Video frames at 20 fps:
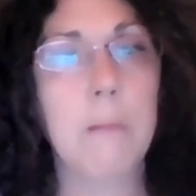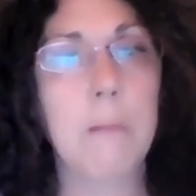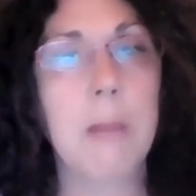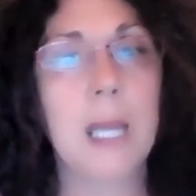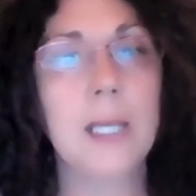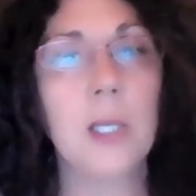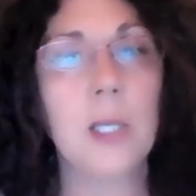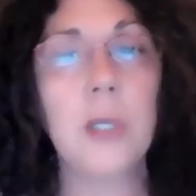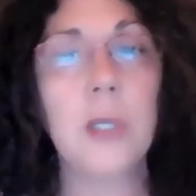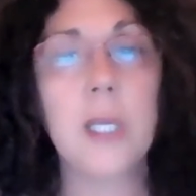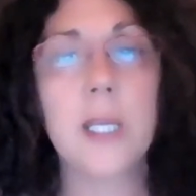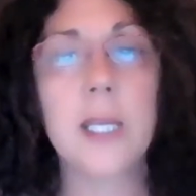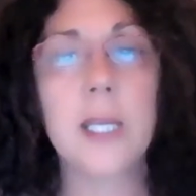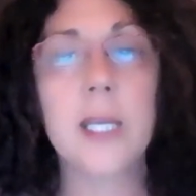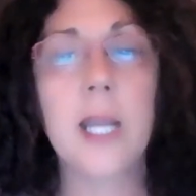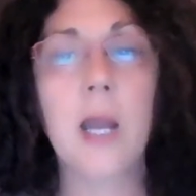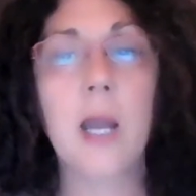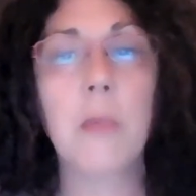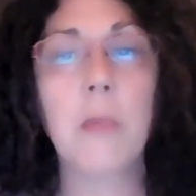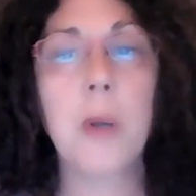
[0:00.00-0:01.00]
by looking
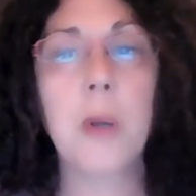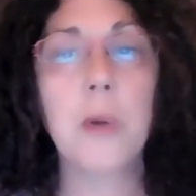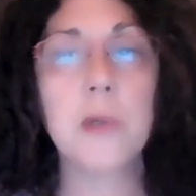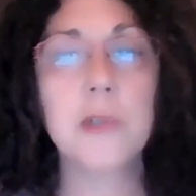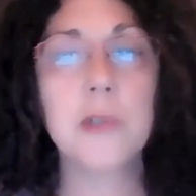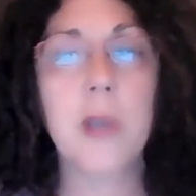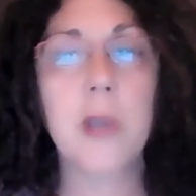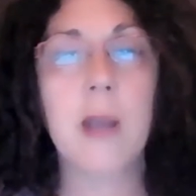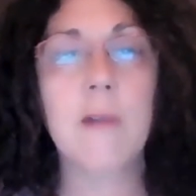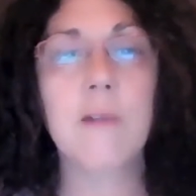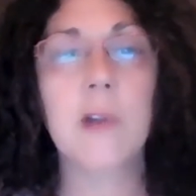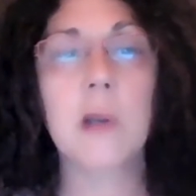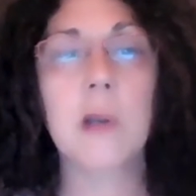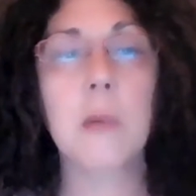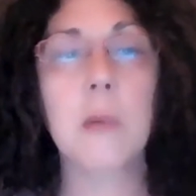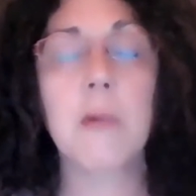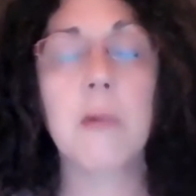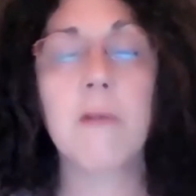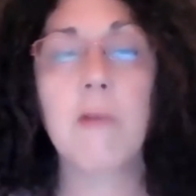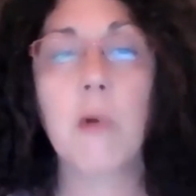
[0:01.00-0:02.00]
at how Poetry
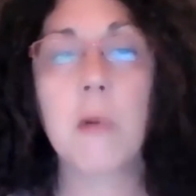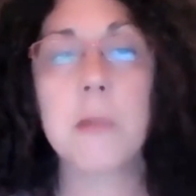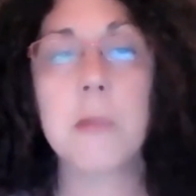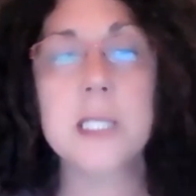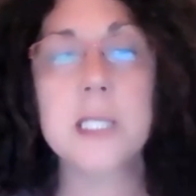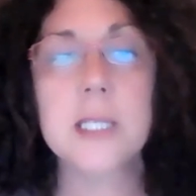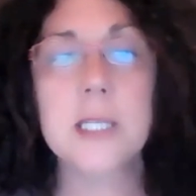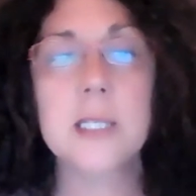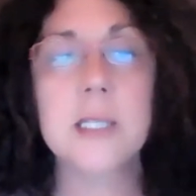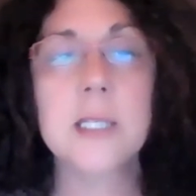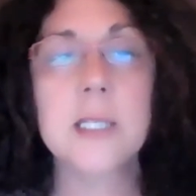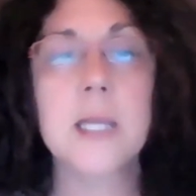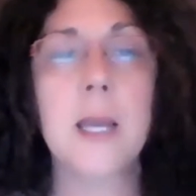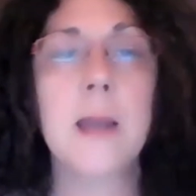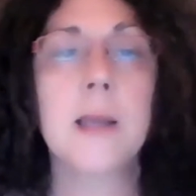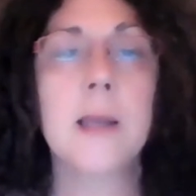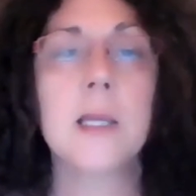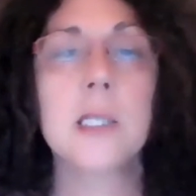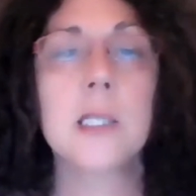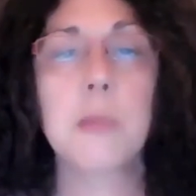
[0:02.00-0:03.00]
Africa performances
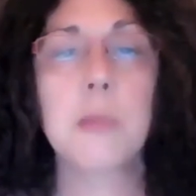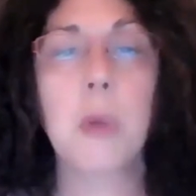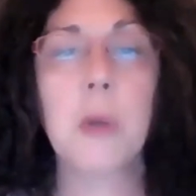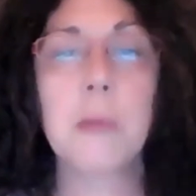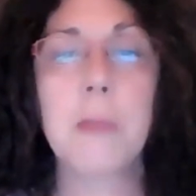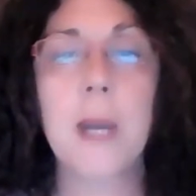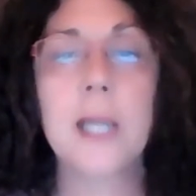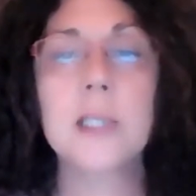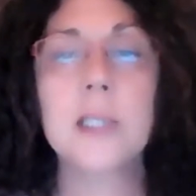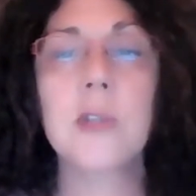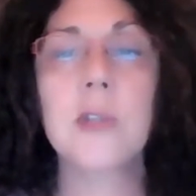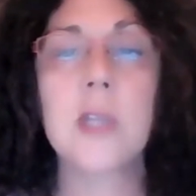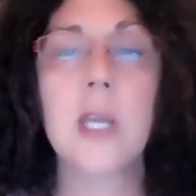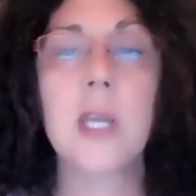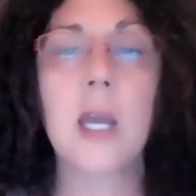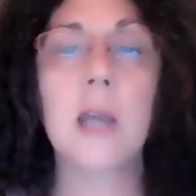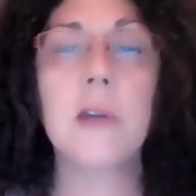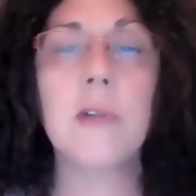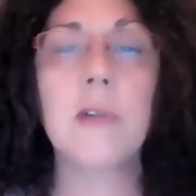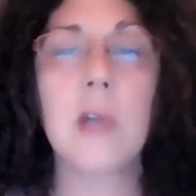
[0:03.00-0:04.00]
spoke back to
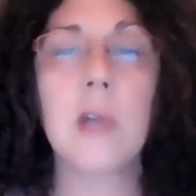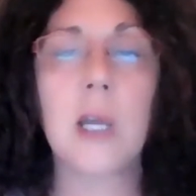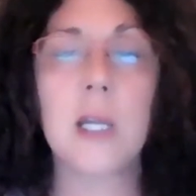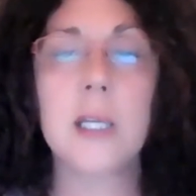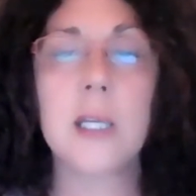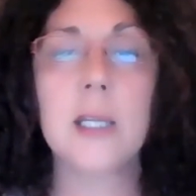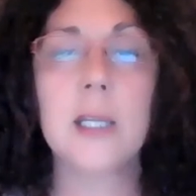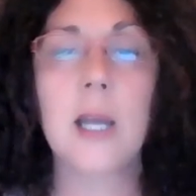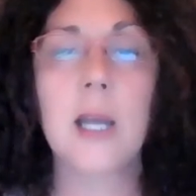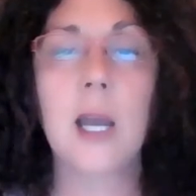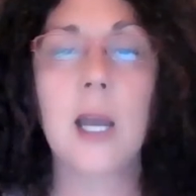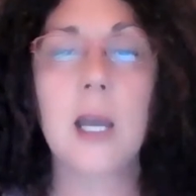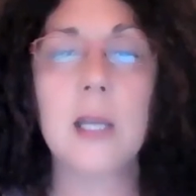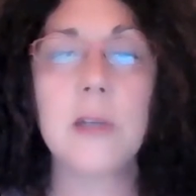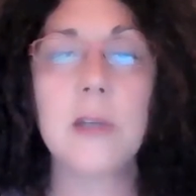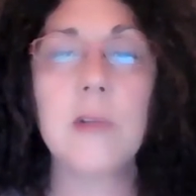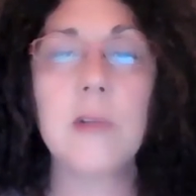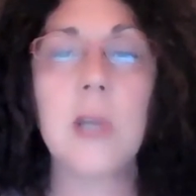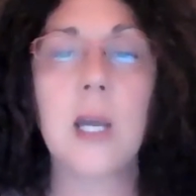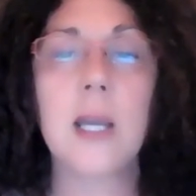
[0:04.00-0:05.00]
the
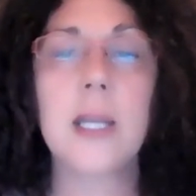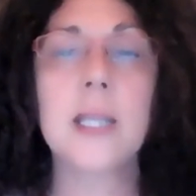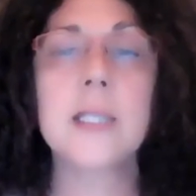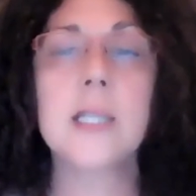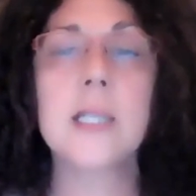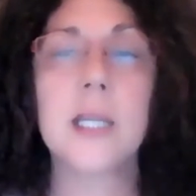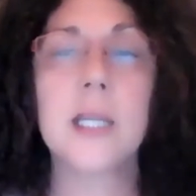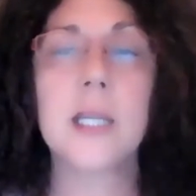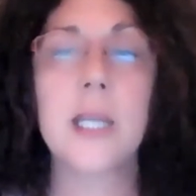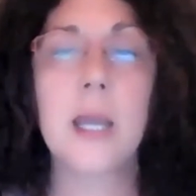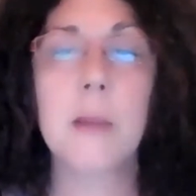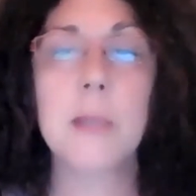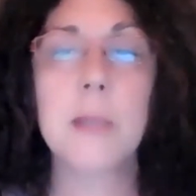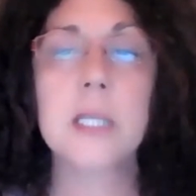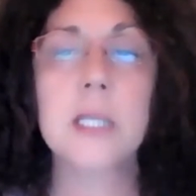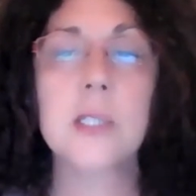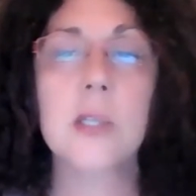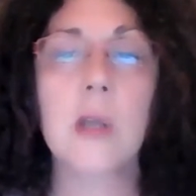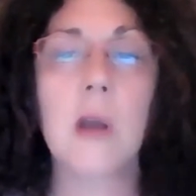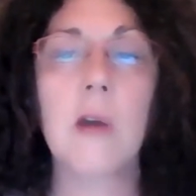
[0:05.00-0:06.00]
underlying
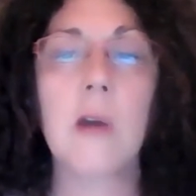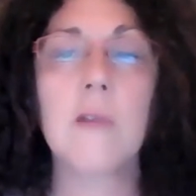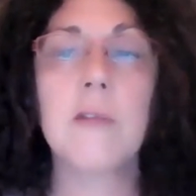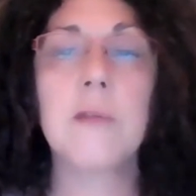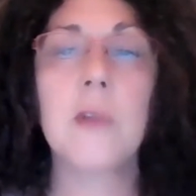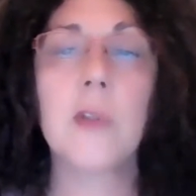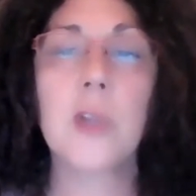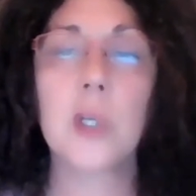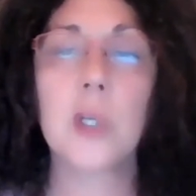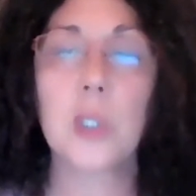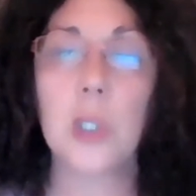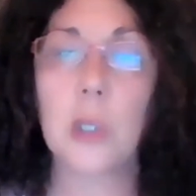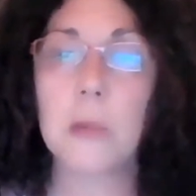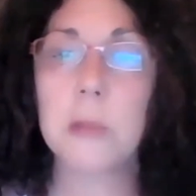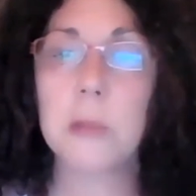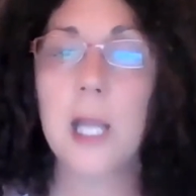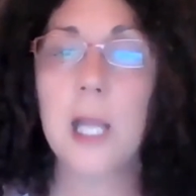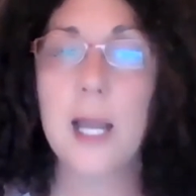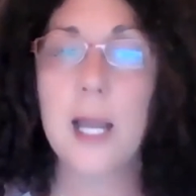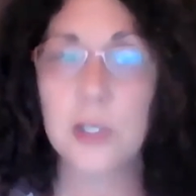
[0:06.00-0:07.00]
dynamics of the
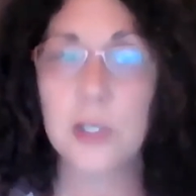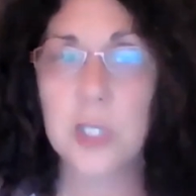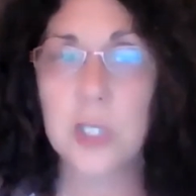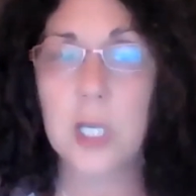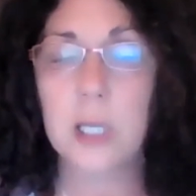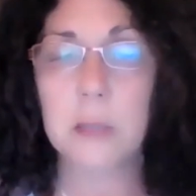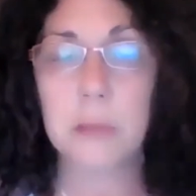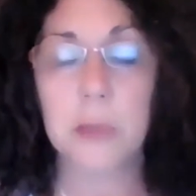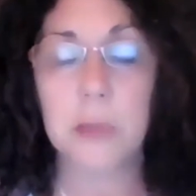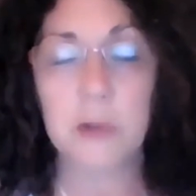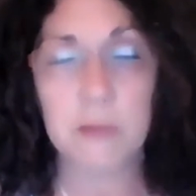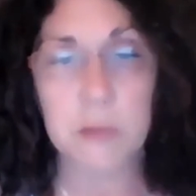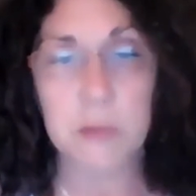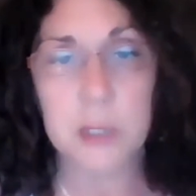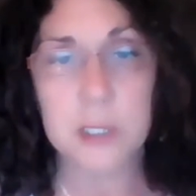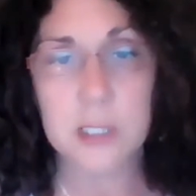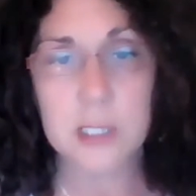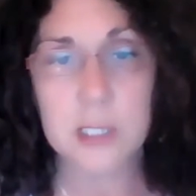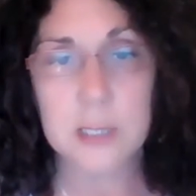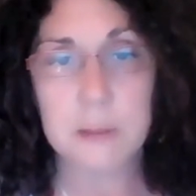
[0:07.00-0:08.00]
global hashtag
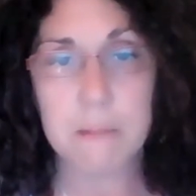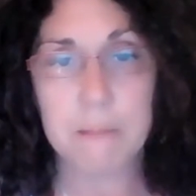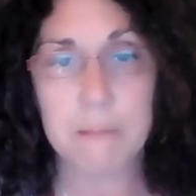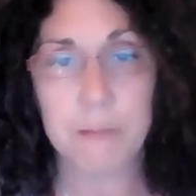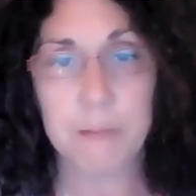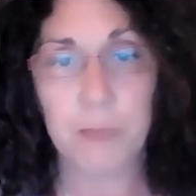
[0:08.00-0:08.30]
movements.